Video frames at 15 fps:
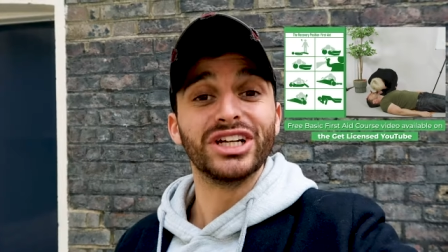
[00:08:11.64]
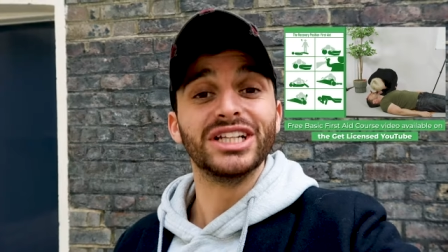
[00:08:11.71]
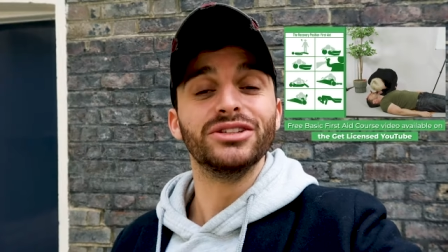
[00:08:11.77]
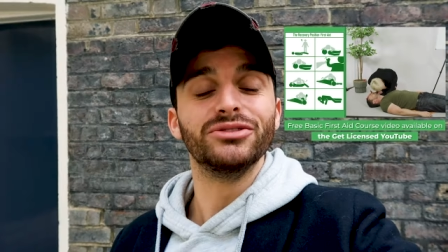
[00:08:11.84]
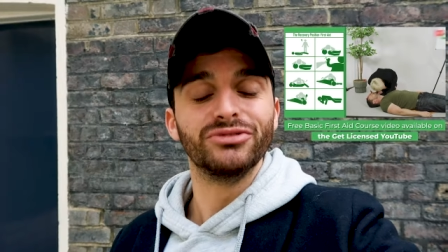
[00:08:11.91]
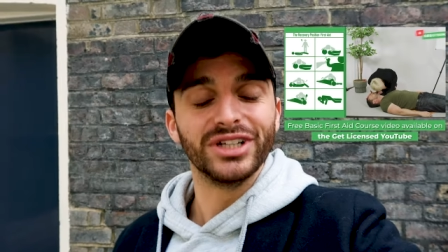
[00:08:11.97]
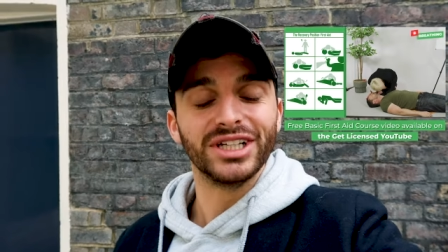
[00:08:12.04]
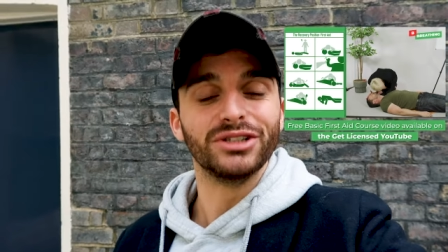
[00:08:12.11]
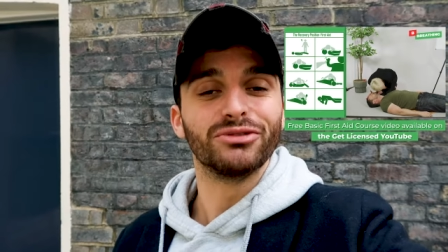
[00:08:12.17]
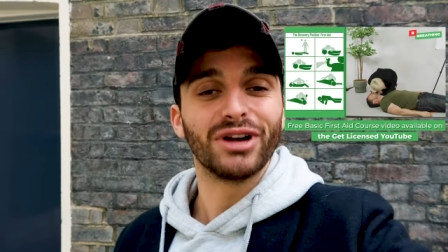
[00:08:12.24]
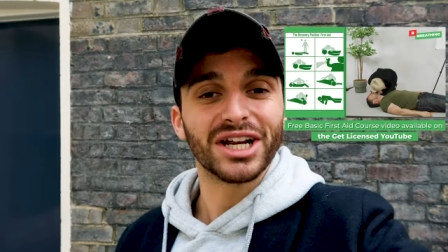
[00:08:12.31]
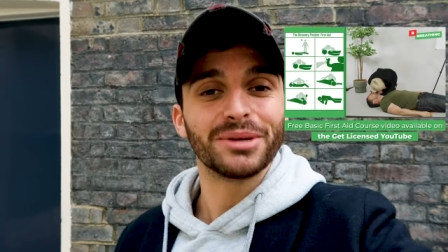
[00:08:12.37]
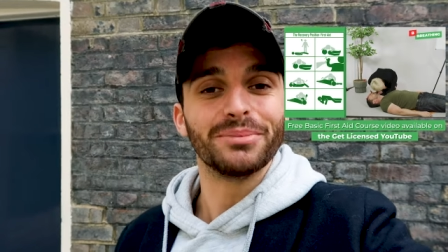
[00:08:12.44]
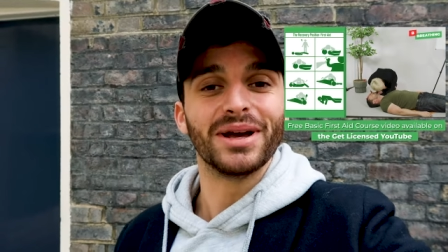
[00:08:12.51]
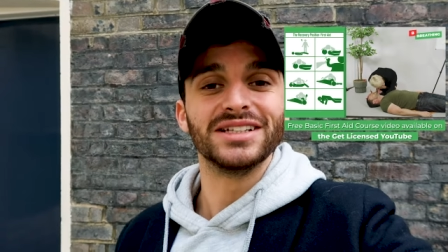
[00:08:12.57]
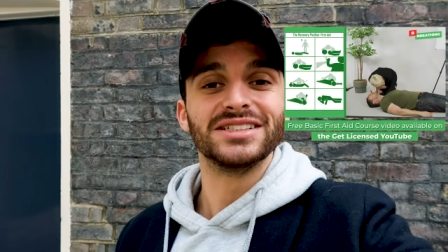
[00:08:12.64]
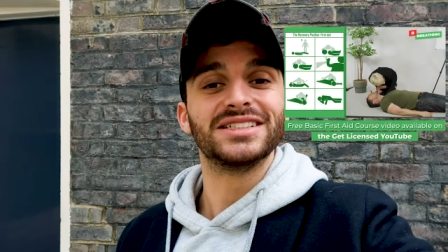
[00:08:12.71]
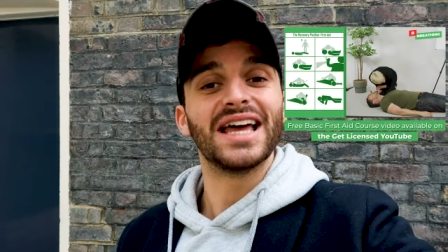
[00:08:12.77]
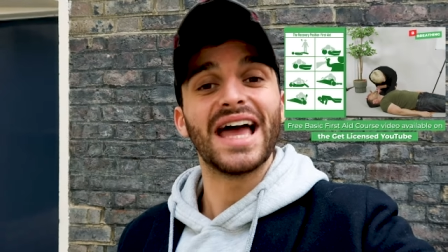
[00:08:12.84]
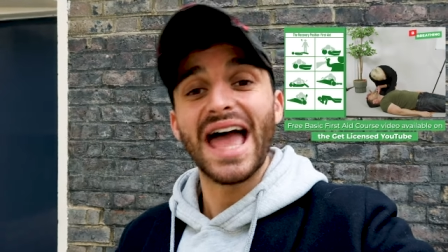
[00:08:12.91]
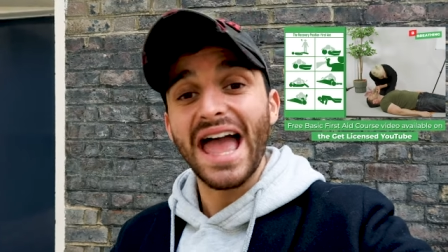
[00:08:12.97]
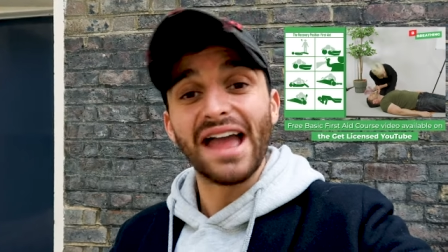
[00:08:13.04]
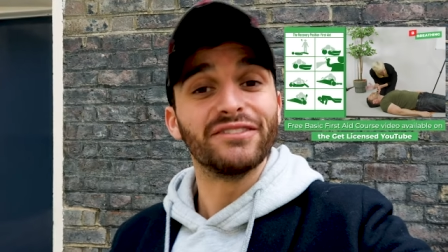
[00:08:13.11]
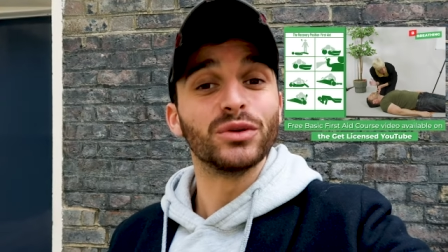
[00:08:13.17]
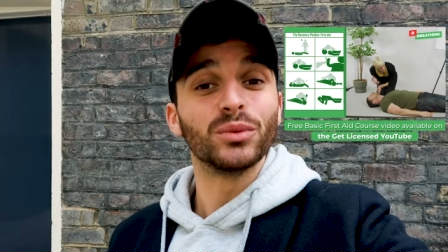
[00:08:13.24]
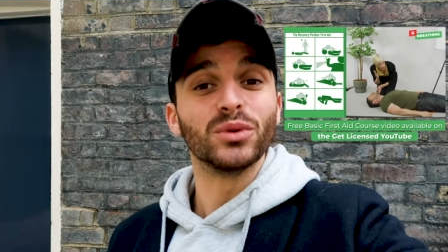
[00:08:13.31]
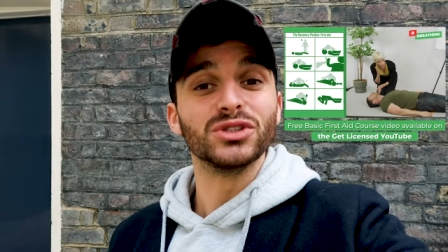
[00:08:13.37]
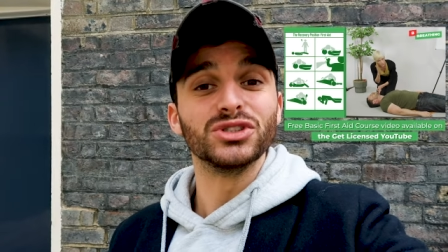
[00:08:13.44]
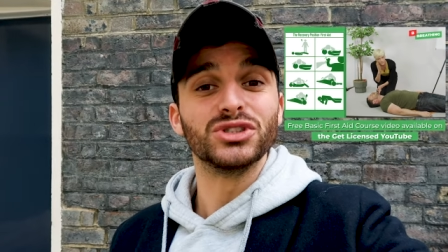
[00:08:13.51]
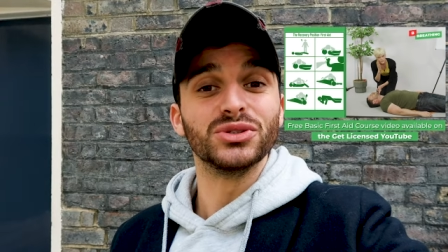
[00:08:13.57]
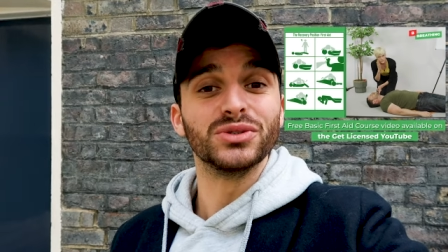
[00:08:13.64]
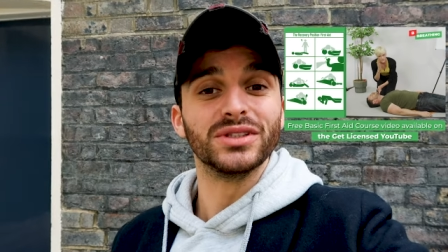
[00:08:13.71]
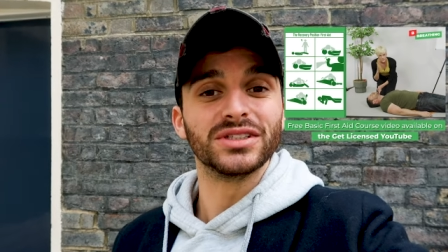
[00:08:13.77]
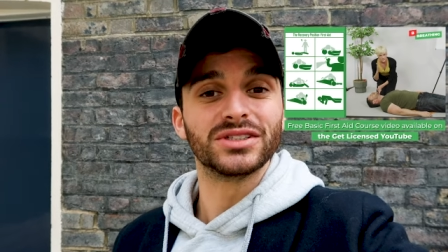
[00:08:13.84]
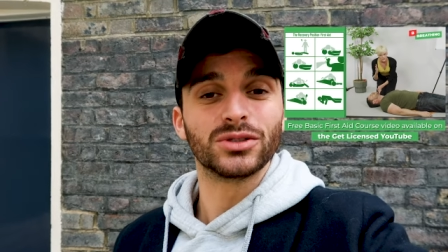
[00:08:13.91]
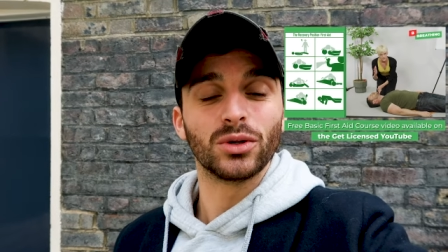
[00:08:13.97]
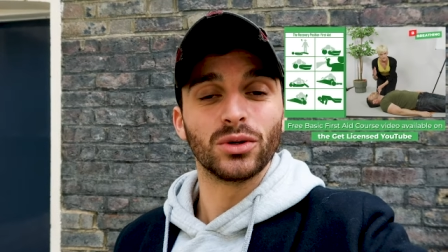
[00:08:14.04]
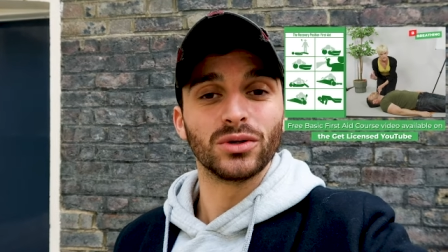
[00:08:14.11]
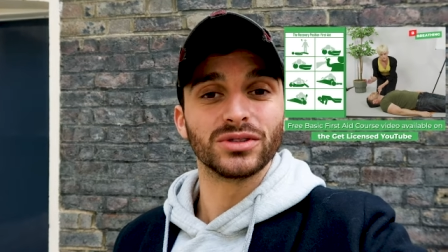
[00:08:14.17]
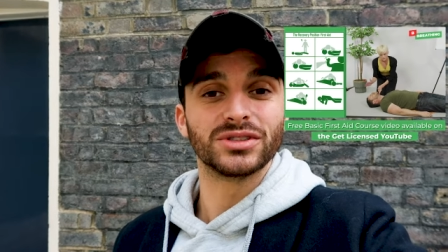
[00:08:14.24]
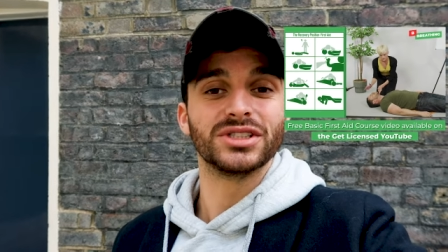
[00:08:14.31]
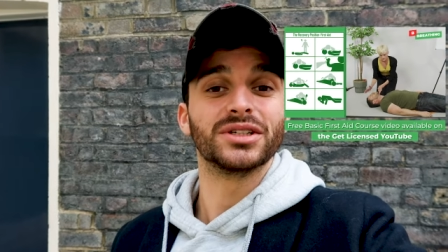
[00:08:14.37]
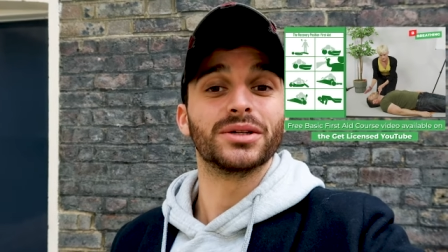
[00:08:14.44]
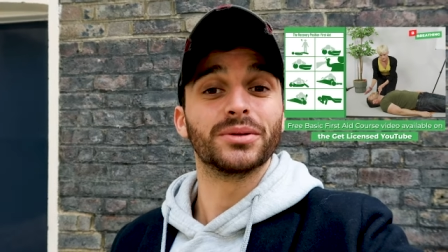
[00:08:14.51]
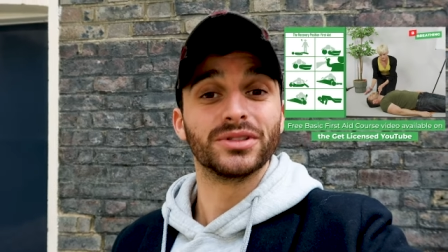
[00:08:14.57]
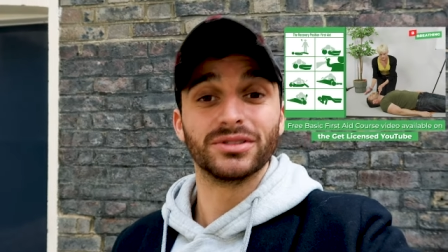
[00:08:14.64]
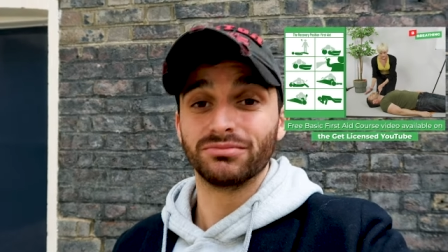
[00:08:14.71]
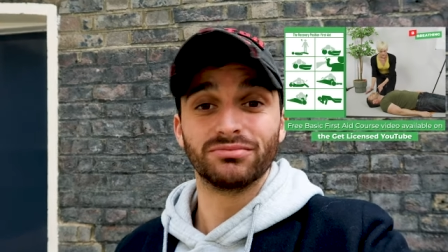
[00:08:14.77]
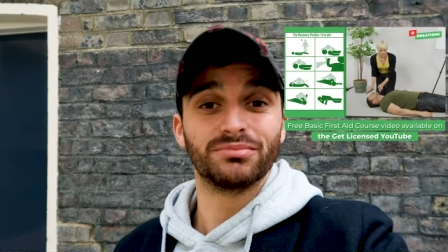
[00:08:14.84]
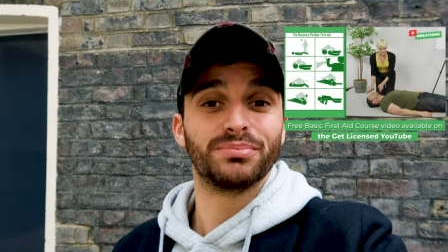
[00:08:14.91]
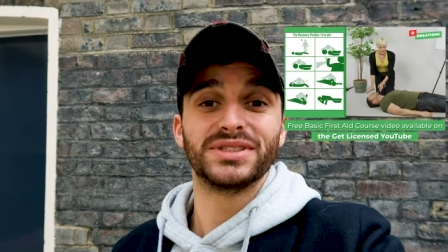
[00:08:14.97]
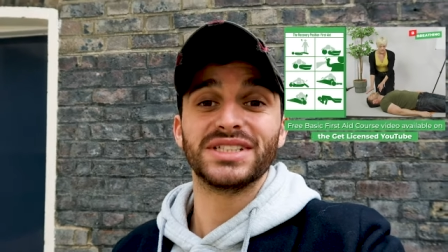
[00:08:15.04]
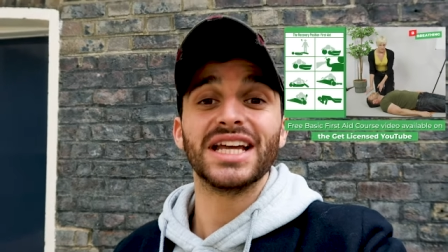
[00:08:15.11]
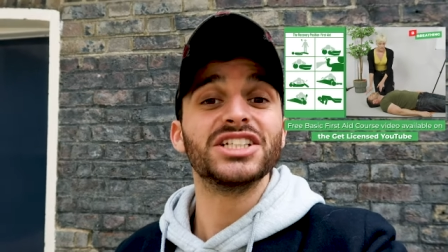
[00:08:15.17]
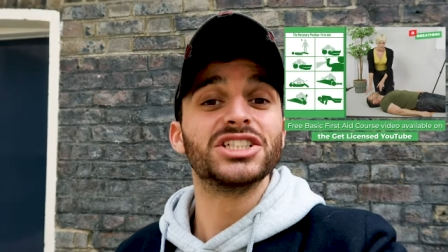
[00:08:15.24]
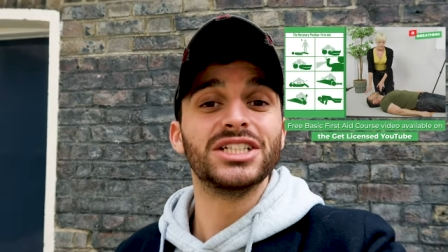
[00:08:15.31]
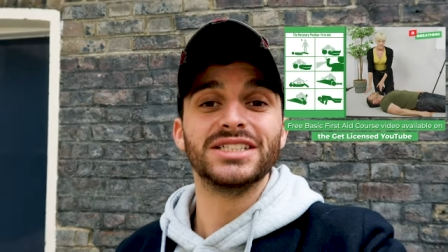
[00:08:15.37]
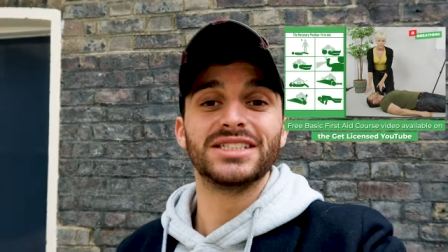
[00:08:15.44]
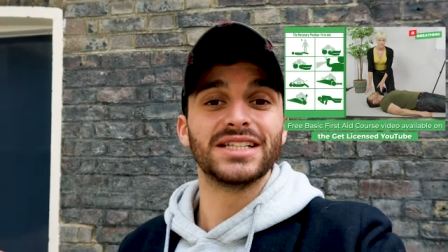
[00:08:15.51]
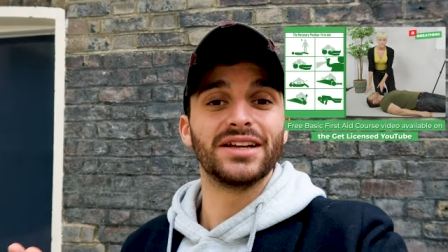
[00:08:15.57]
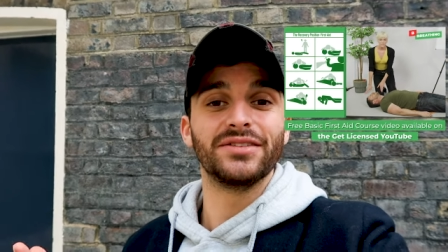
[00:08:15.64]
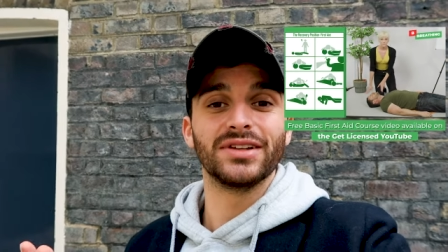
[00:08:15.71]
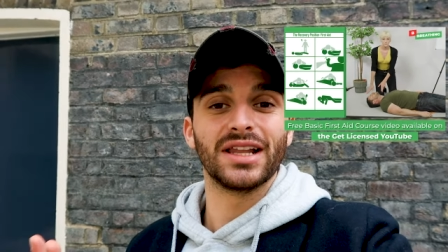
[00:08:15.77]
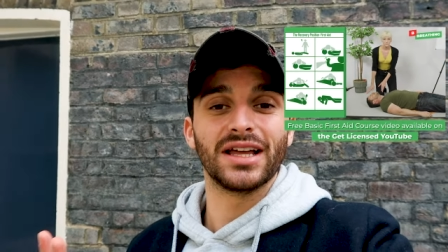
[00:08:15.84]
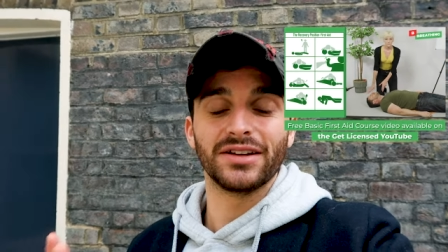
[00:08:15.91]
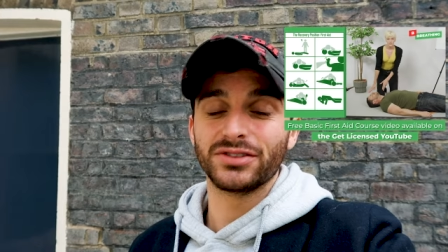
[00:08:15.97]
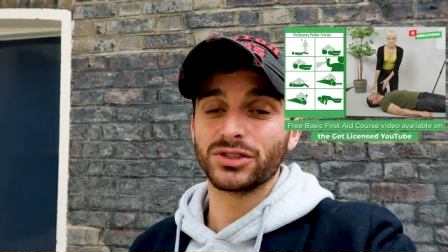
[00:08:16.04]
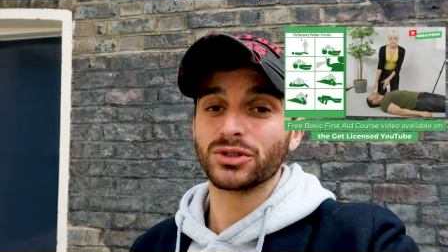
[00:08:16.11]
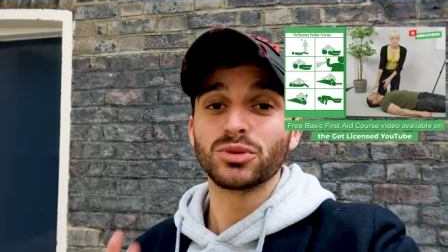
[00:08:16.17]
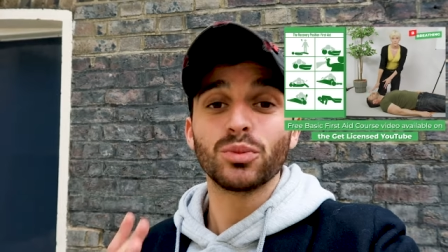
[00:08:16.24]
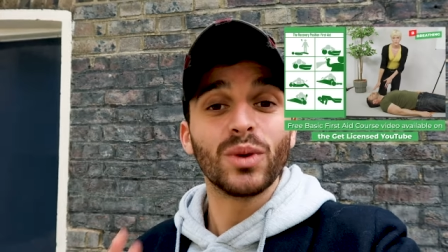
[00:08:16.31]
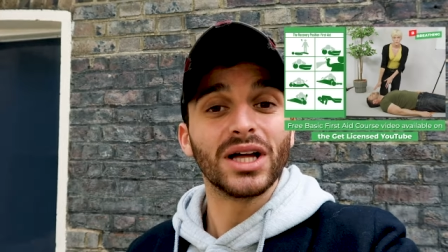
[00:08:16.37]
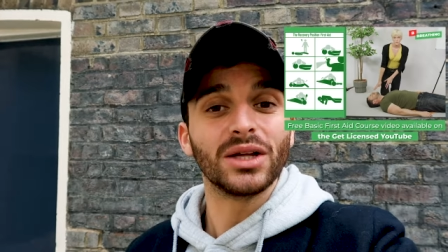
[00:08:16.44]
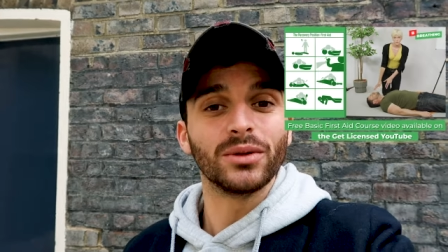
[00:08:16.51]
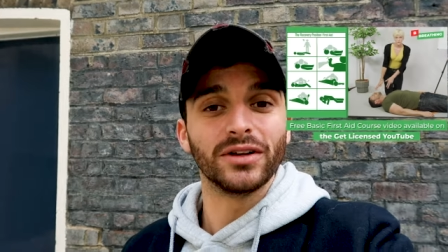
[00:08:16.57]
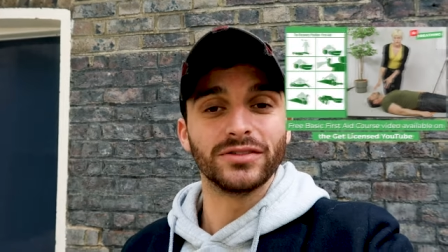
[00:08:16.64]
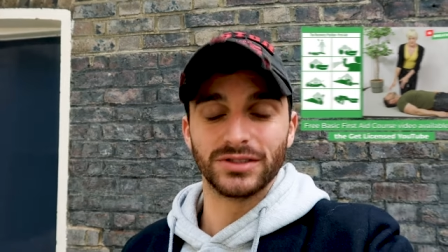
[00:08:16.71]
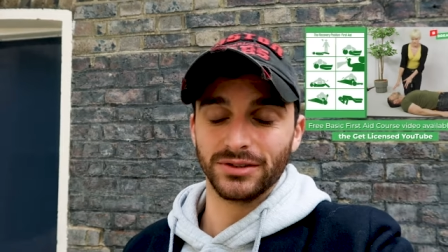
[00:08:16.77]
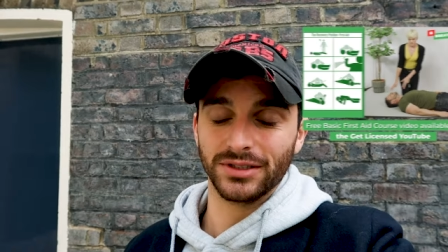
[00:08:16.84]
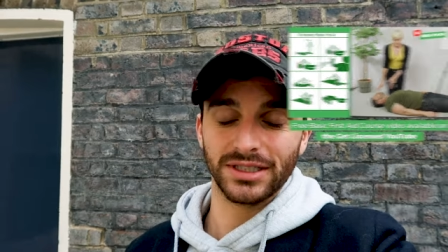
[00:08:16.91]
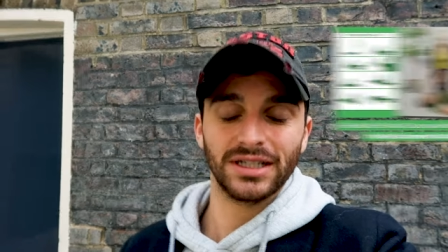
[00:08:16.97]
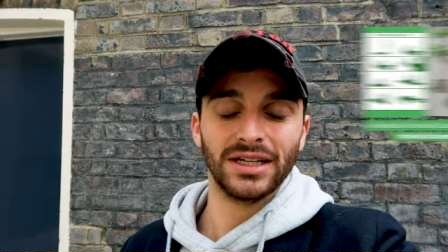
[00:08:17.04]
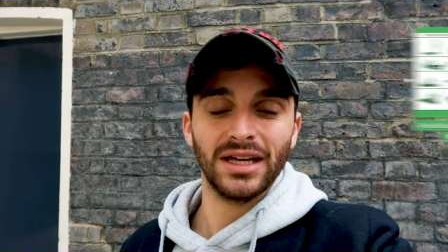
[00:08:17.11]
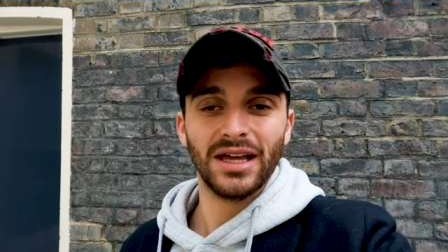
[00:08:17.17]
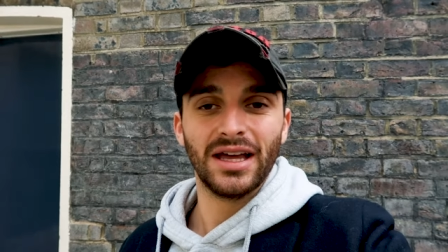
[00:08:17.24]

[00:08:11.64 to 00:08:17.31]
Really, really recommend to everyone doing this course. It could potentially save a life, so it's well worth doing.